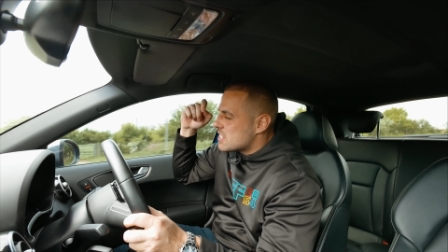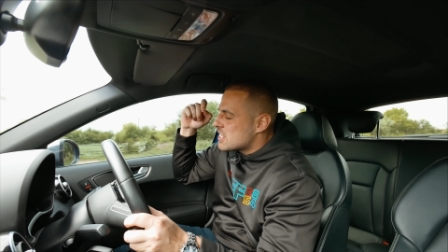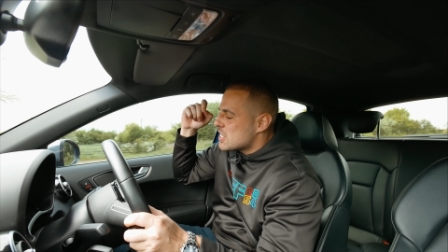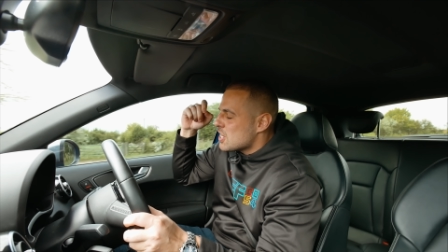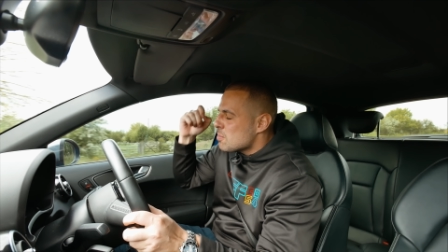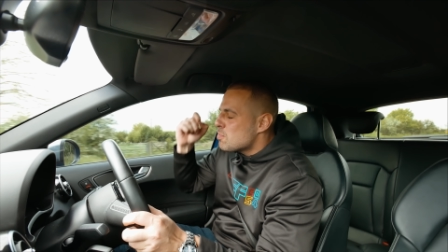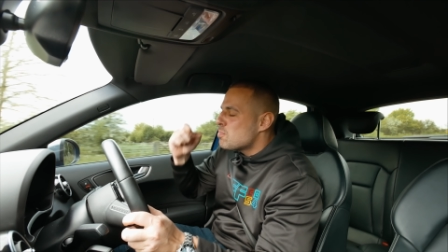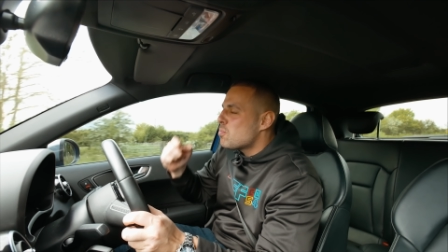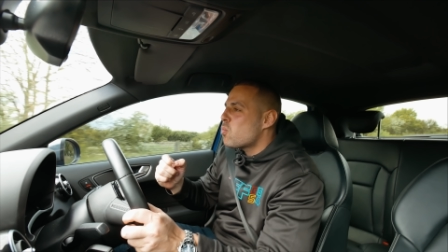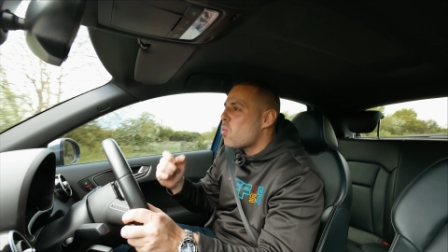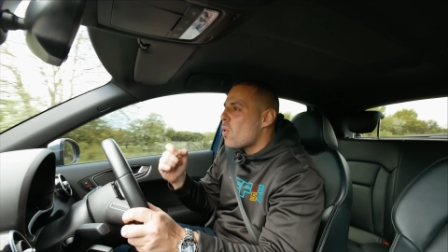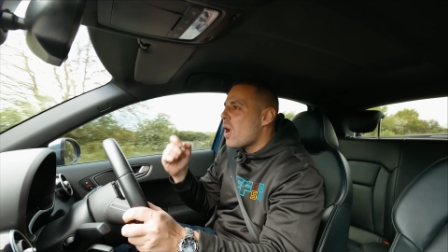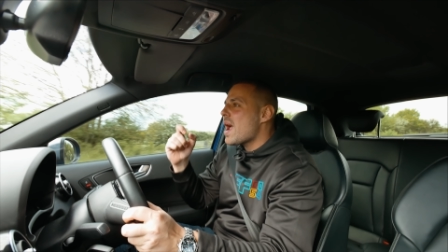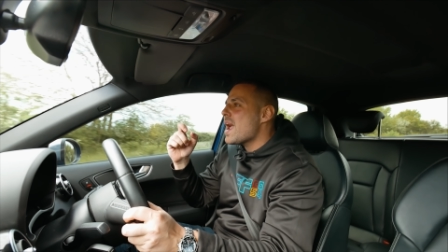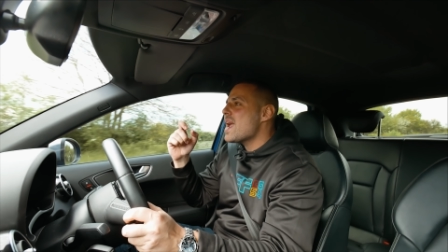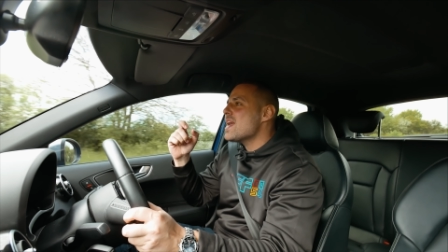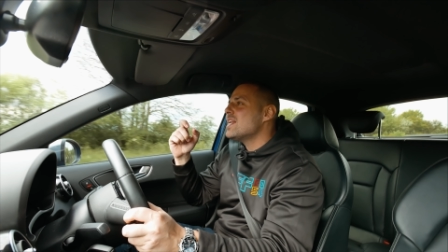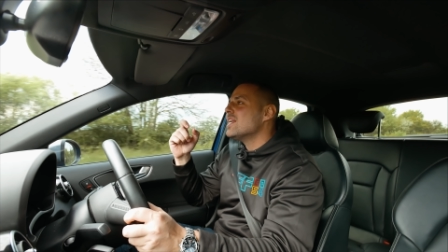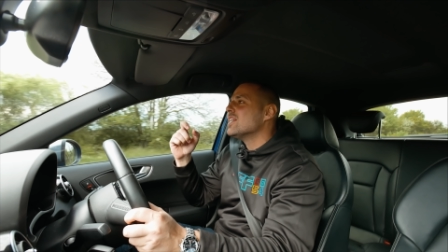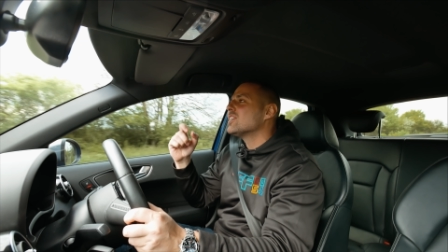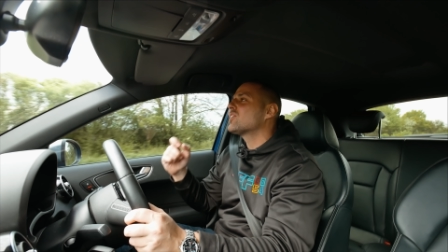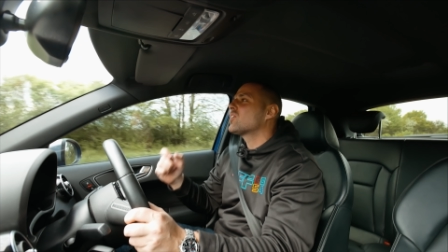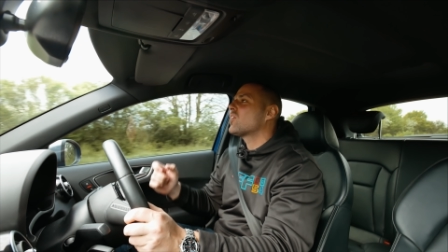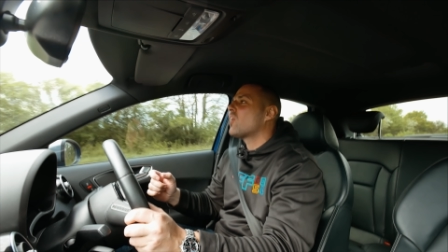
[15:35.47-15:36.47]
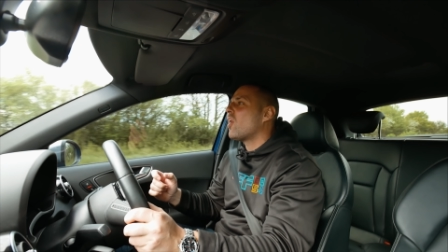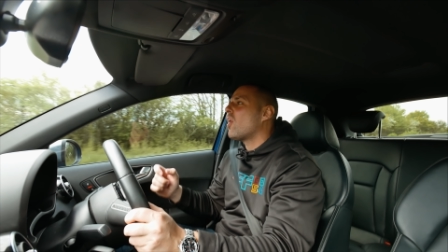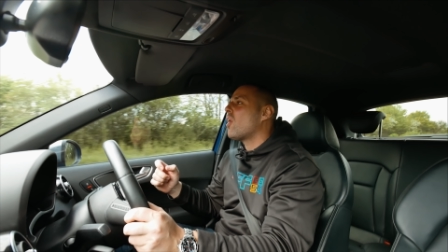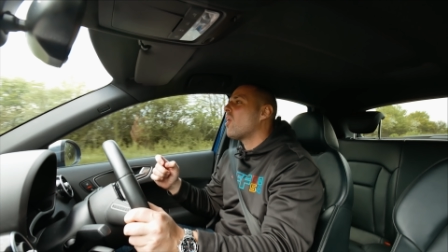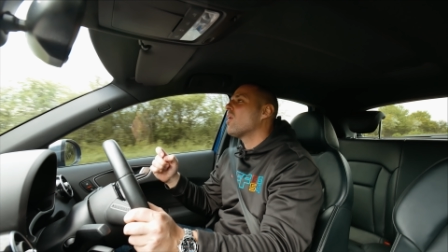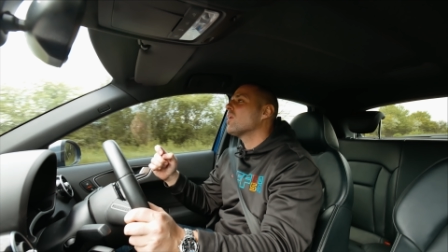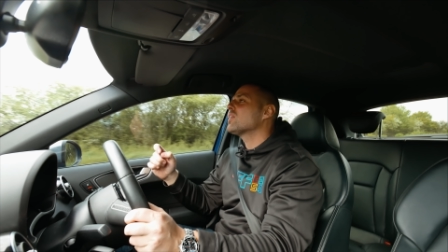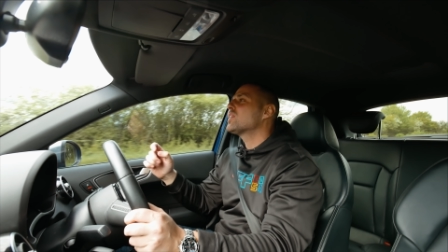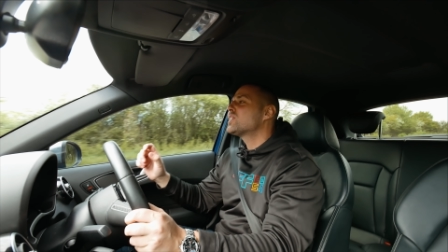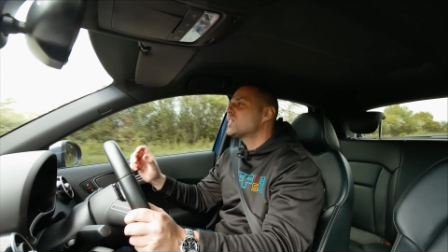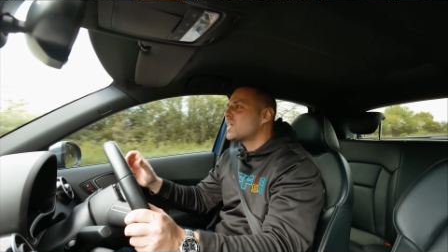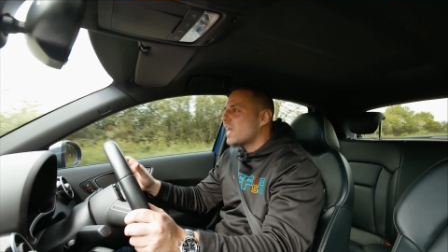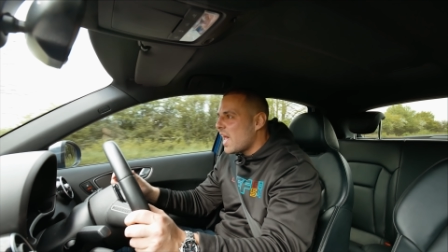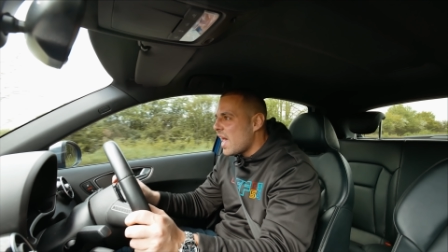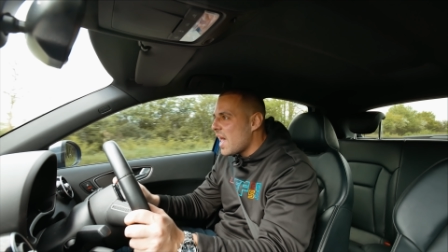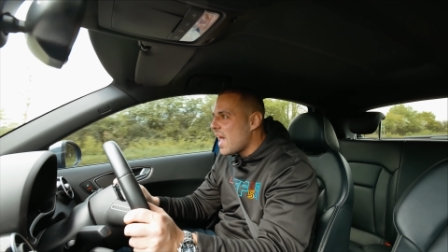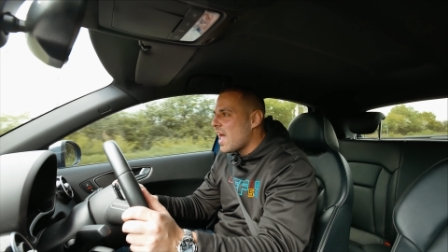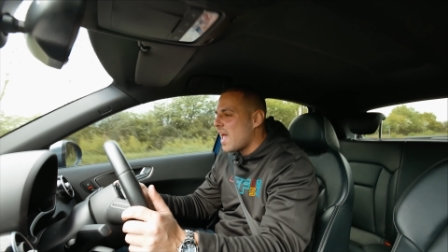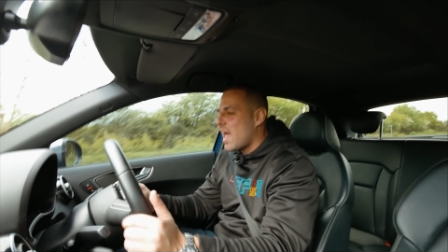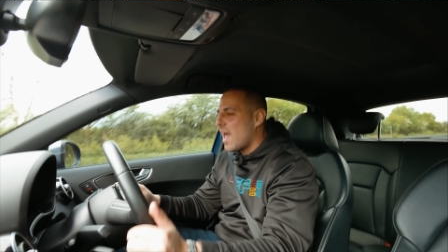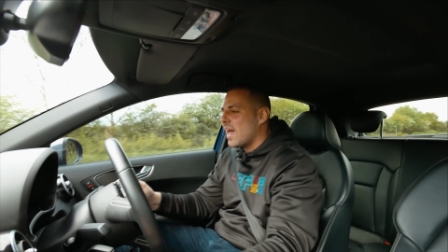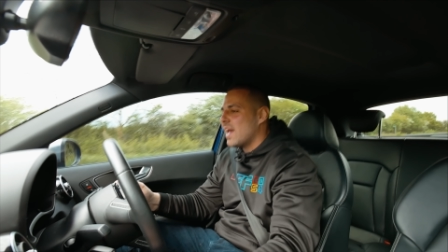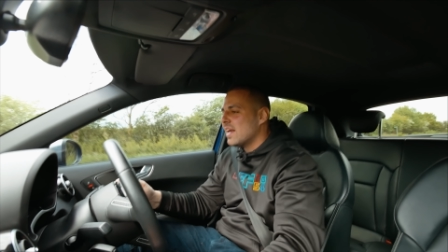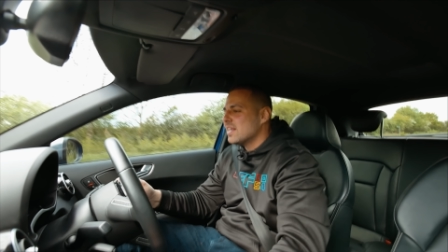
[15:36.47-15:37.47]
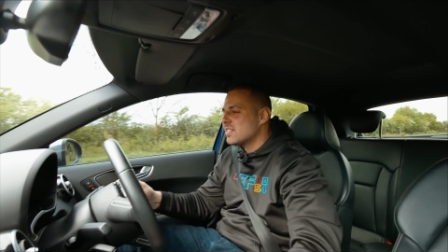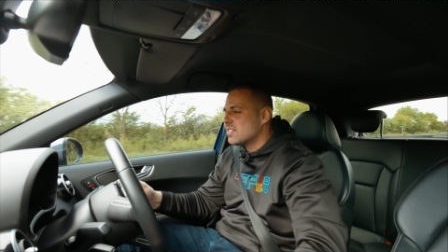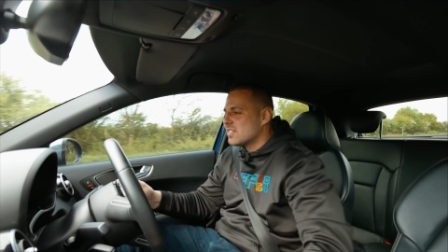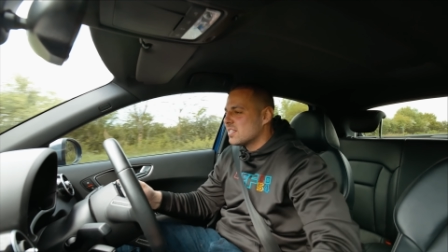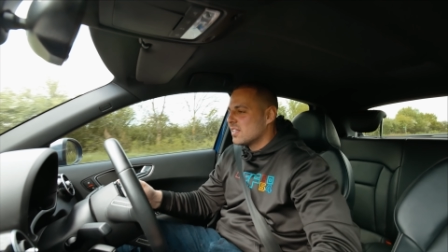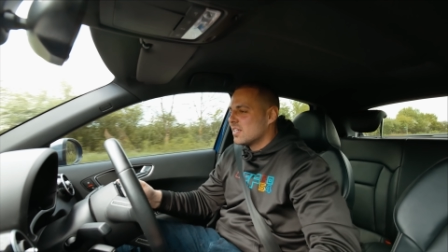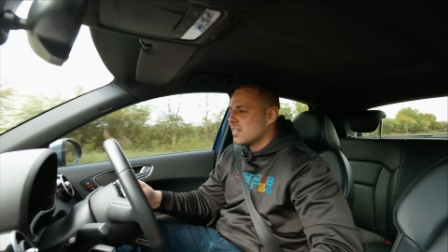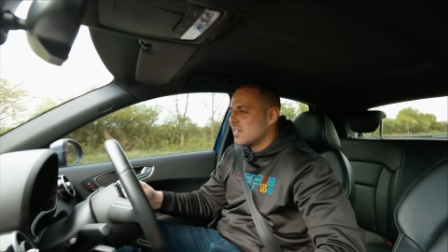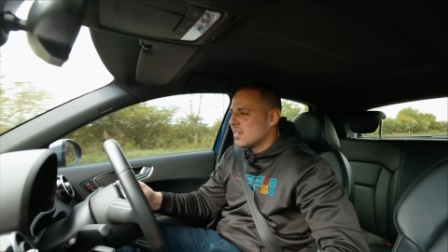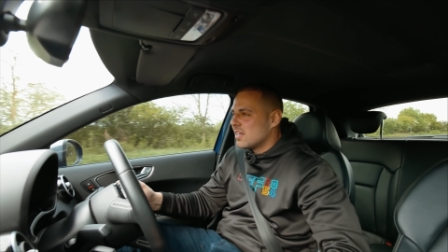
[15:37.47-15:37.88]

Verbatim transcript: The way this car tears,